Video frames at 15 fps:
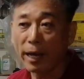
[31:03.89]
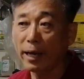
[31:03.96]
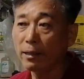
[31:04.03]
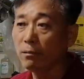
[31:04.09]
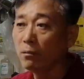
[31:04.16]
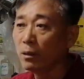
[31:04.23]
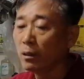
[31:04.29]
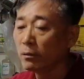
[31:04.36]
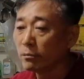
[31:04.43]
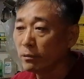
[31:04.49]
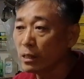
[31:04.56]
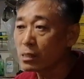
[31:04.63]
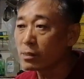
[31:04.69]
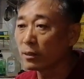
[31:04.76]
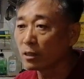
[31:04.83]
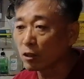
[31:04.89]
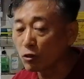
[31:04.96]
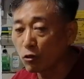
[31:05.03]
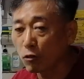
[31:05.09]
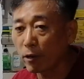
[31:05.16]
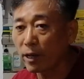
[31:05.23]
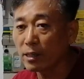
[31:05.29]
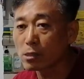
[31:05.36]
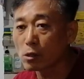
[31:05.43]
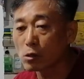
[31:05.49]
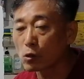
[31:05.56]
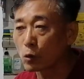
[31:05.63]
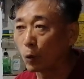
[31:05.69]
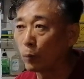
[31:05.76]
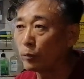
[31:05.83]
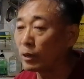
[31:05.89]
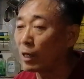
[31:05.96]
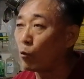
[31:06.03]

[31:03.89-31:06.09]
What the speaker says: And this, the Christ solved